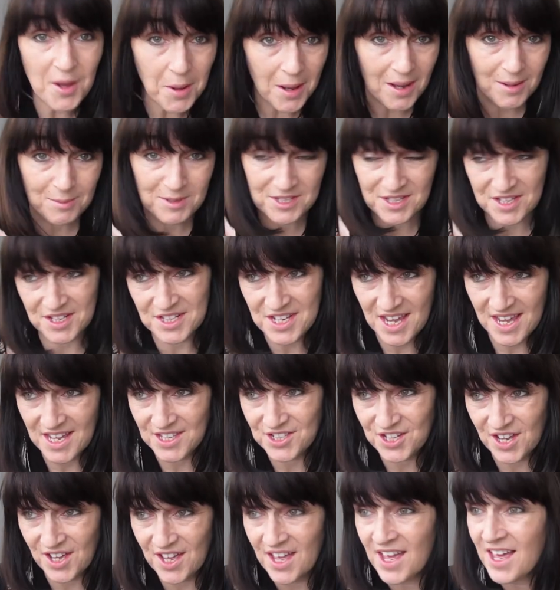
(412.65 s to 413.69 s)
I was the
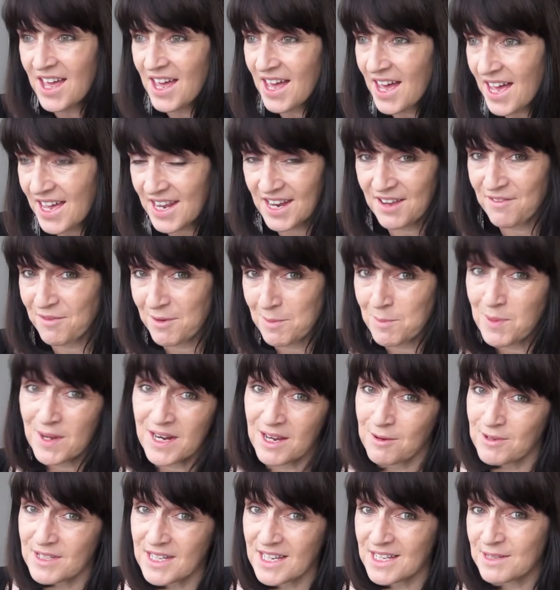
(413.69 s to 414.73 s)
teacher and
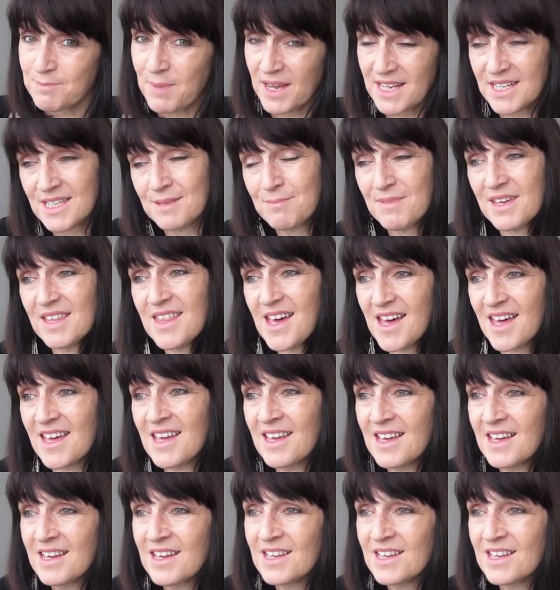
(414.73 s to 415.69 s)
everybody was expecting me there.